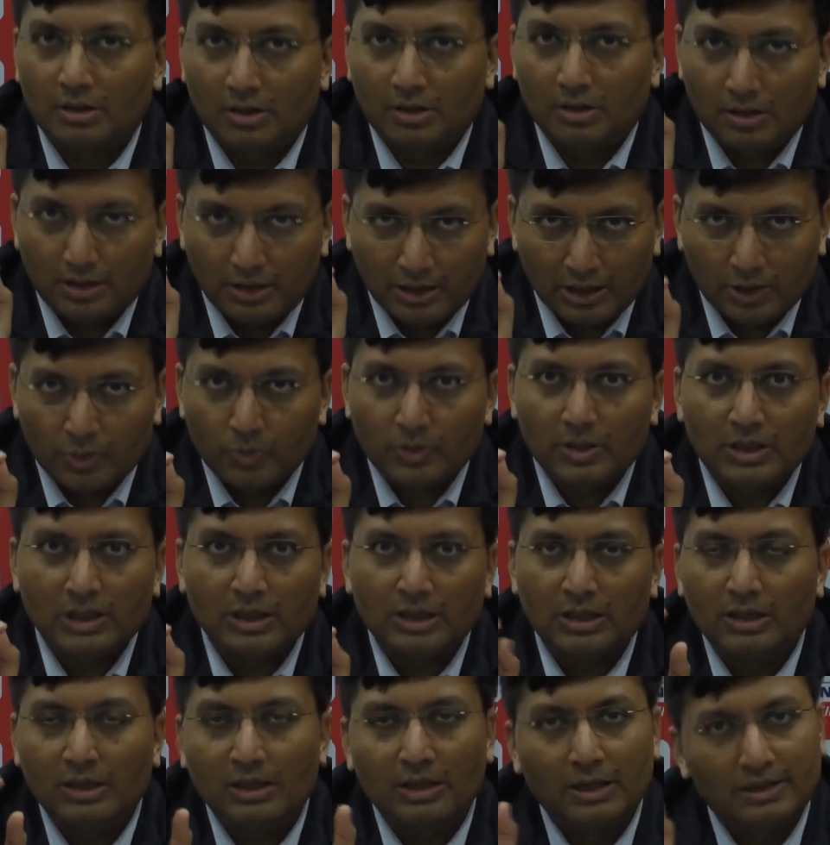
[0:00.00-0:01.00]

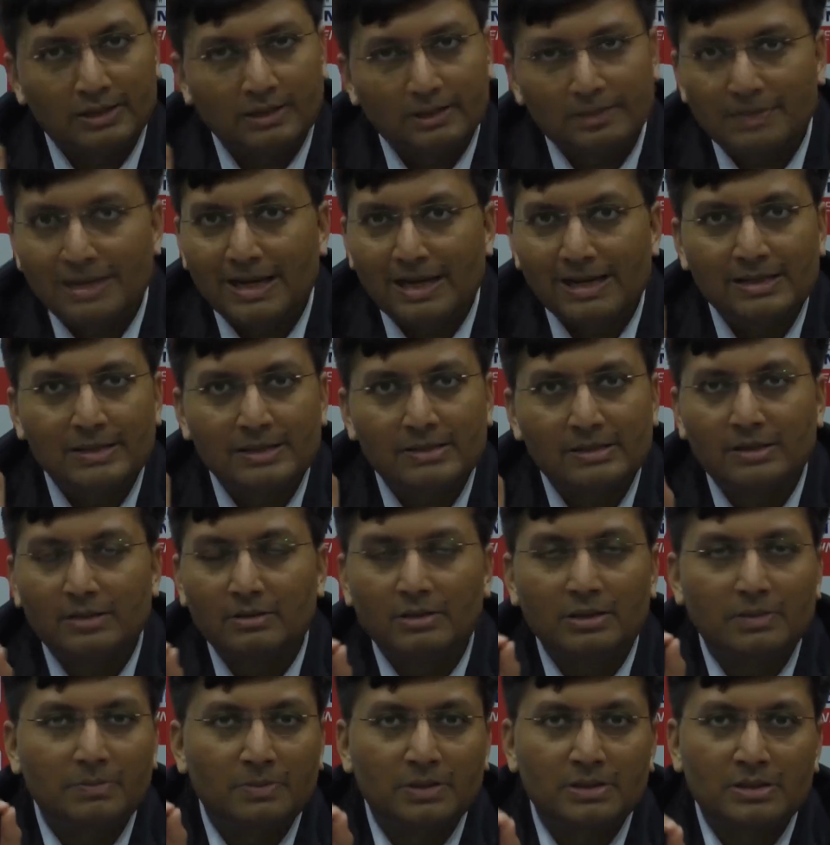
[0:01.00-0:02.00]
equity, the balance
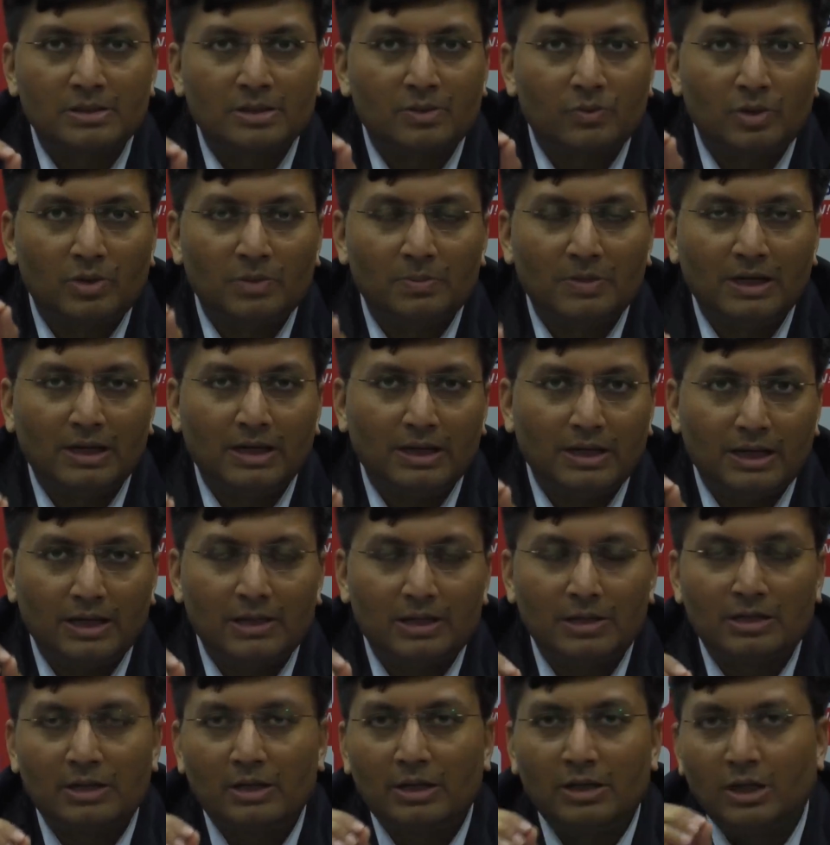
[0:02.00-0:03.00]
30% will be in
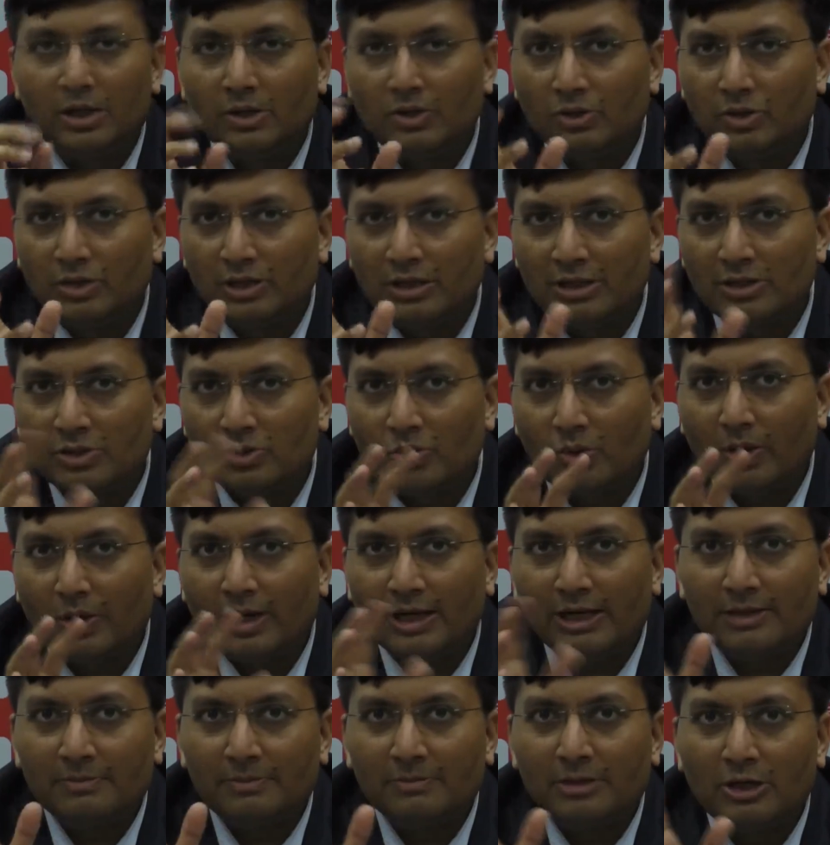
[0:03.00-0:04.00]
debt. So there is no
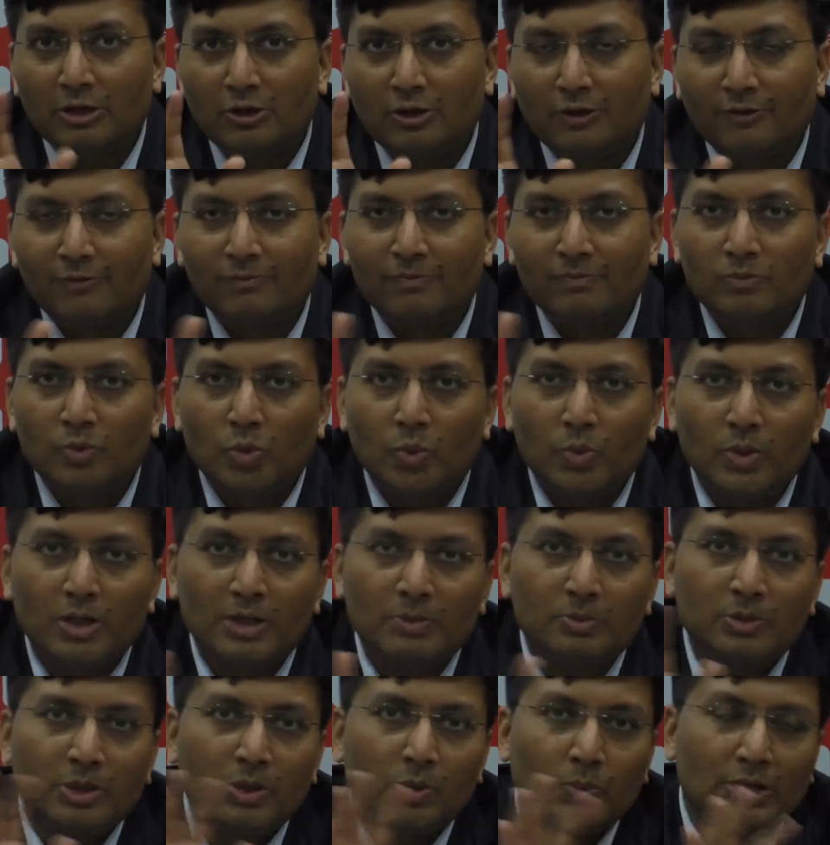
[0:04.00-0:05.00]
element of
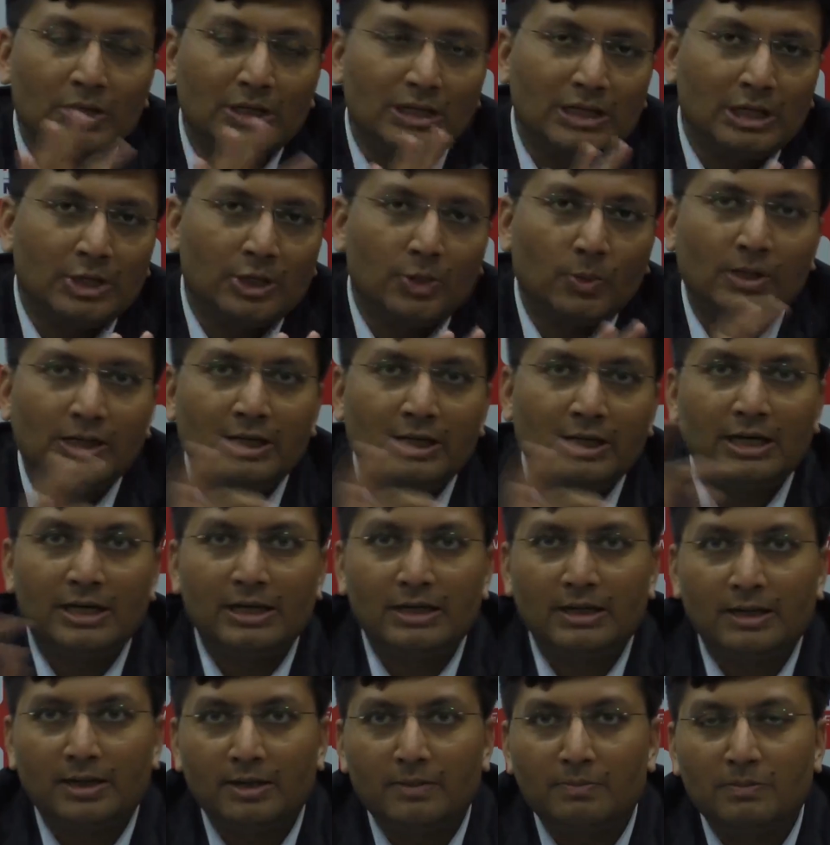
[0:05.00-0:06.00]
moving between equity and
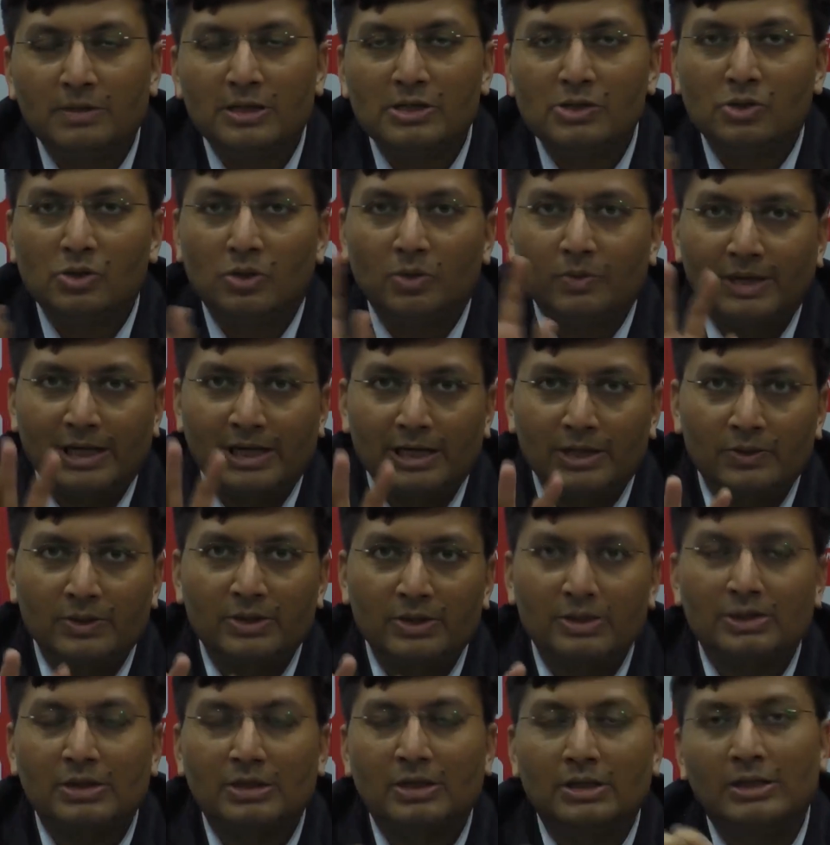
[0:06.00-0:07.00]
debt based on
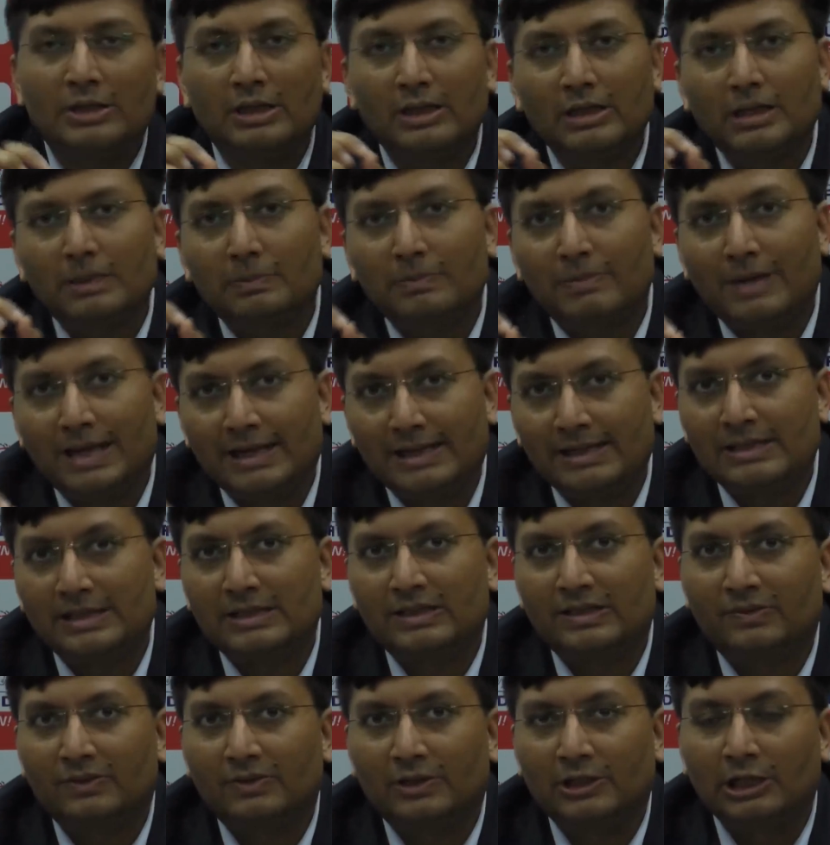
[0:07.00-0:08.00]
valuation in a
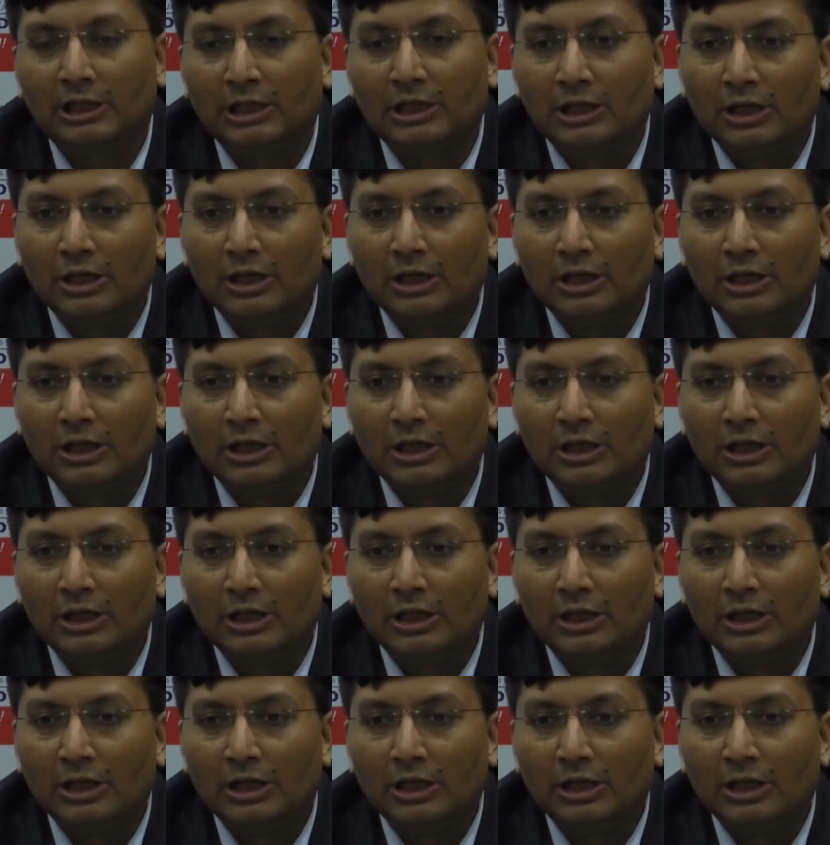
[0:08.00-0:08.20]
balanced fund.